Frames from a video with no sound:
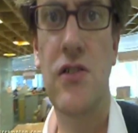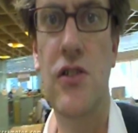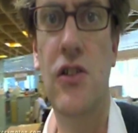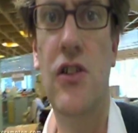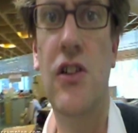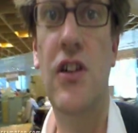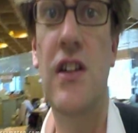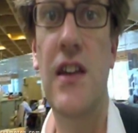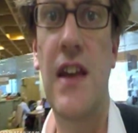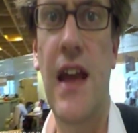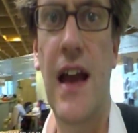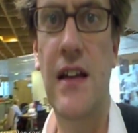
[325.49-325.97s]
to
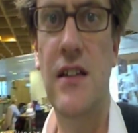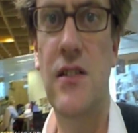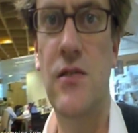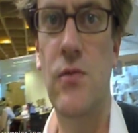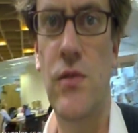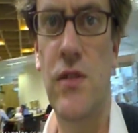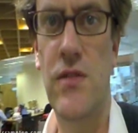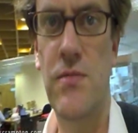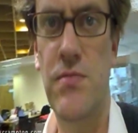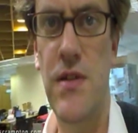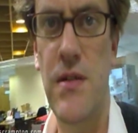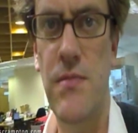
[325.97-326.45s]

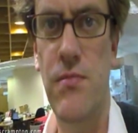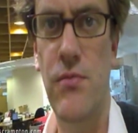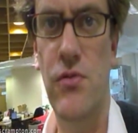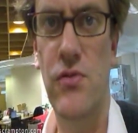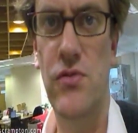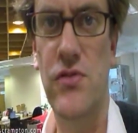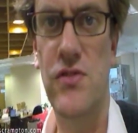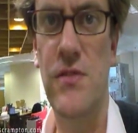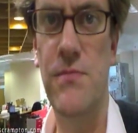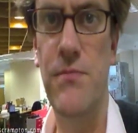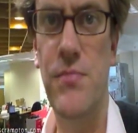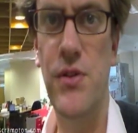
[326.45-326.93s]
connect with
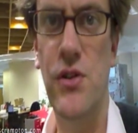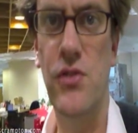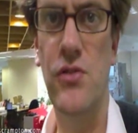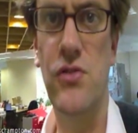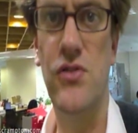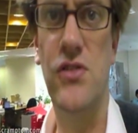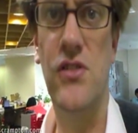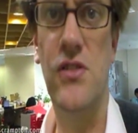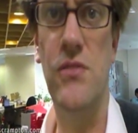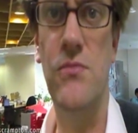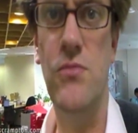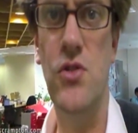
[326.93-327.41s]
people, to
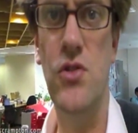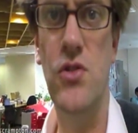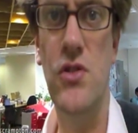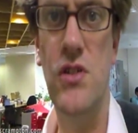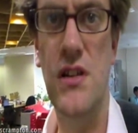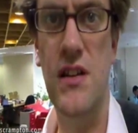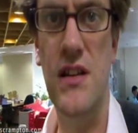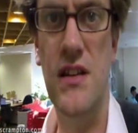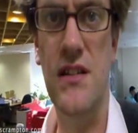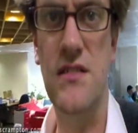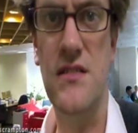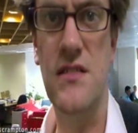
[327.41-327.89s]
build
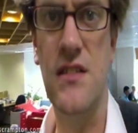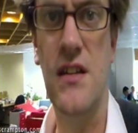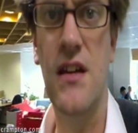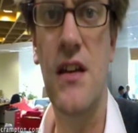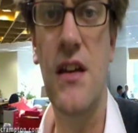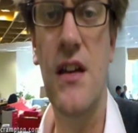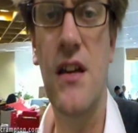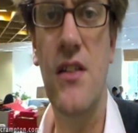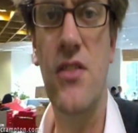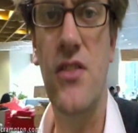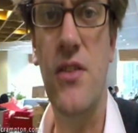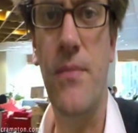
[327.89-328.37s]
communities.
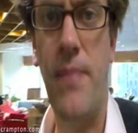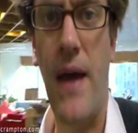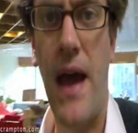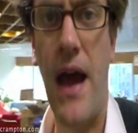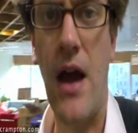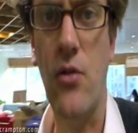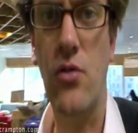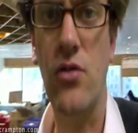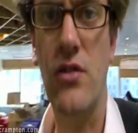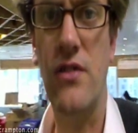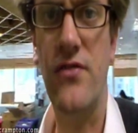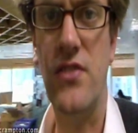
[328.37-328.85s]
The
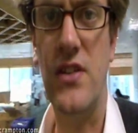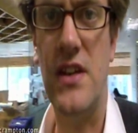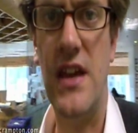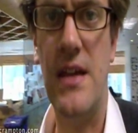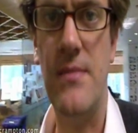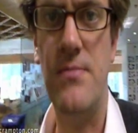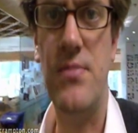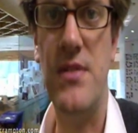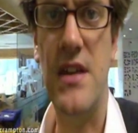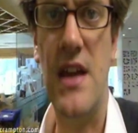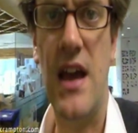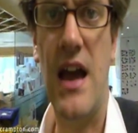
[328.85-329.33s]
power of an
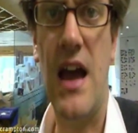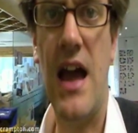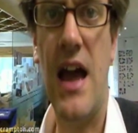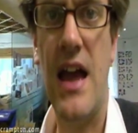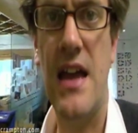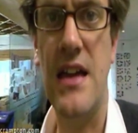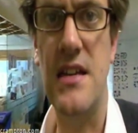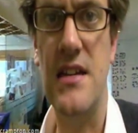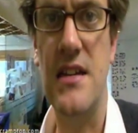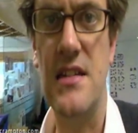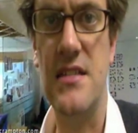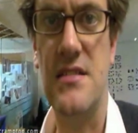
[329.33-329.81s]

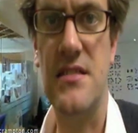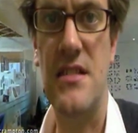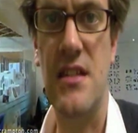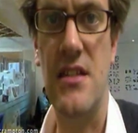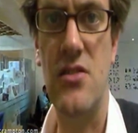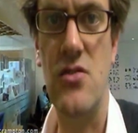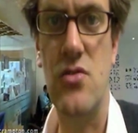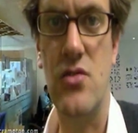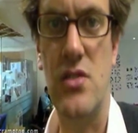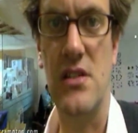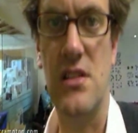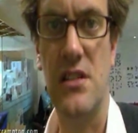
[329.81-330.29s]
API is
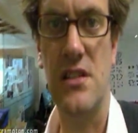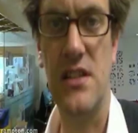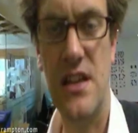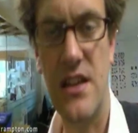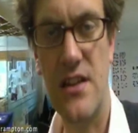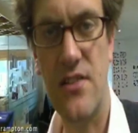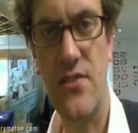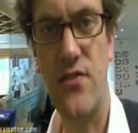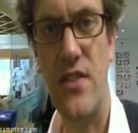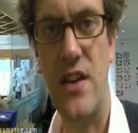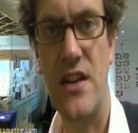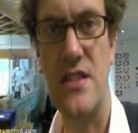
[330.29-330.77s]
that you can
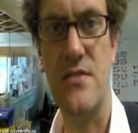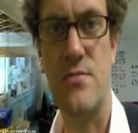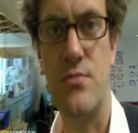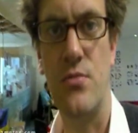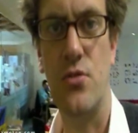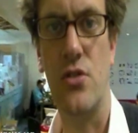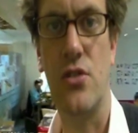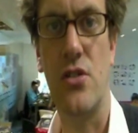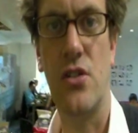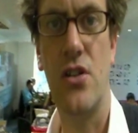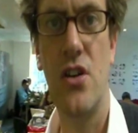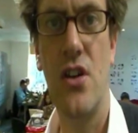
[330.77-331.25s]
link
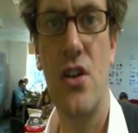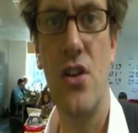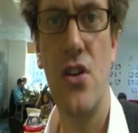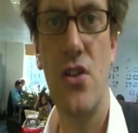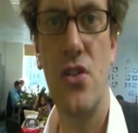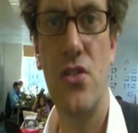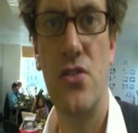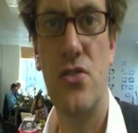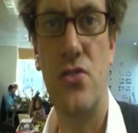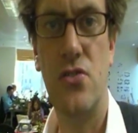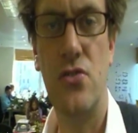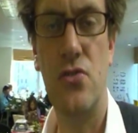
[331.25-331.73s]
Facebook
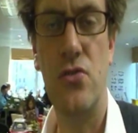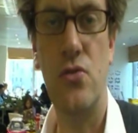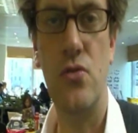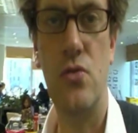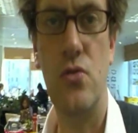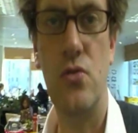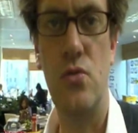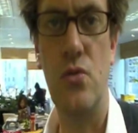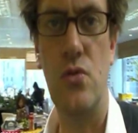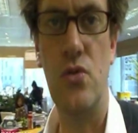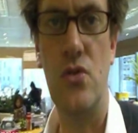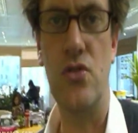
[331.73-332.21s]

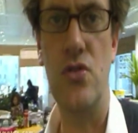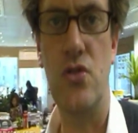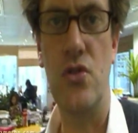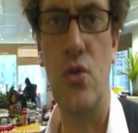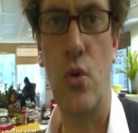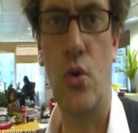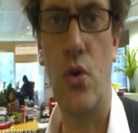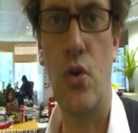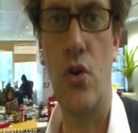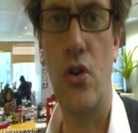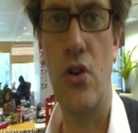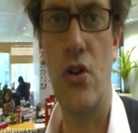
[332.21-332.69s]
to
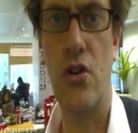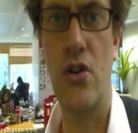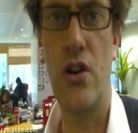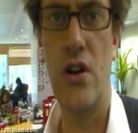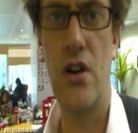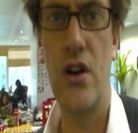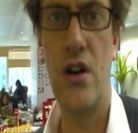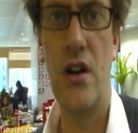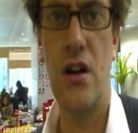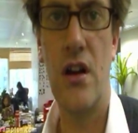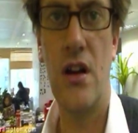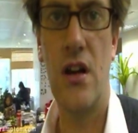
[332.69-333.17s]
your
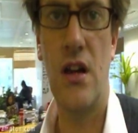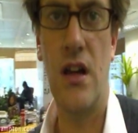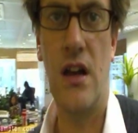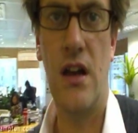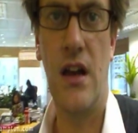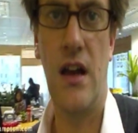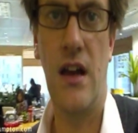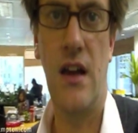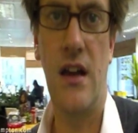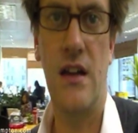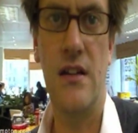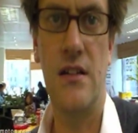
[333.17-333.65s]

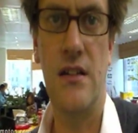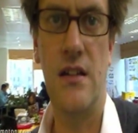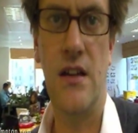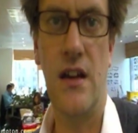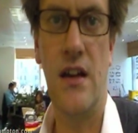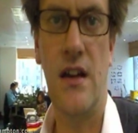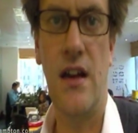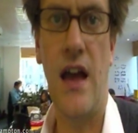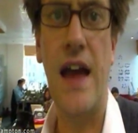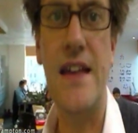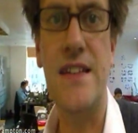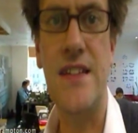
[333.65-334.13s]

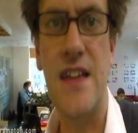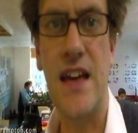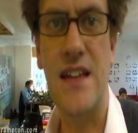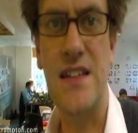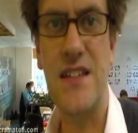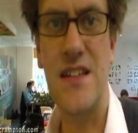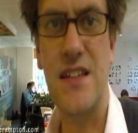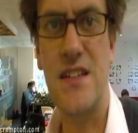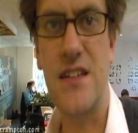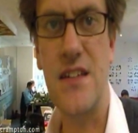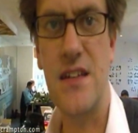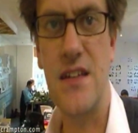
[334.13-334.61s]

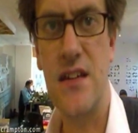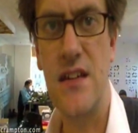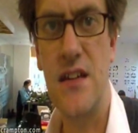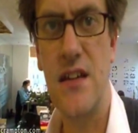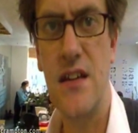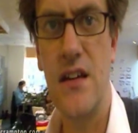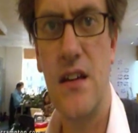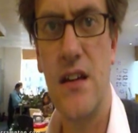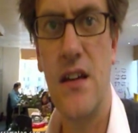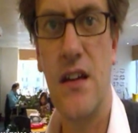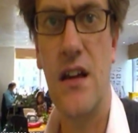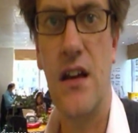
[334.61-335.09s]
identity